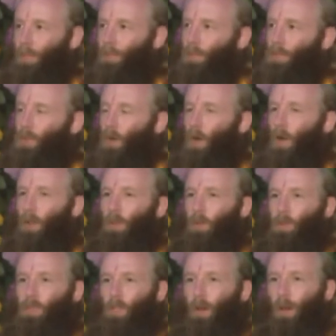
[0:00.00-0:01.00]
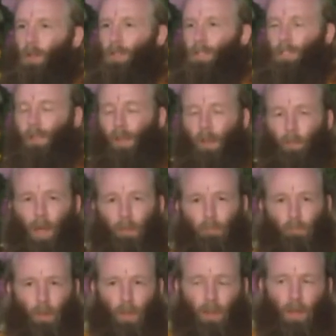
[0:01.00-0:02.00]
So all those guards came
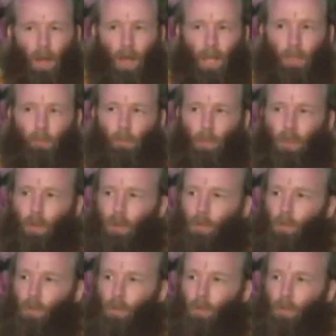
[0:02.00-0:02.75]
at Prahlad with their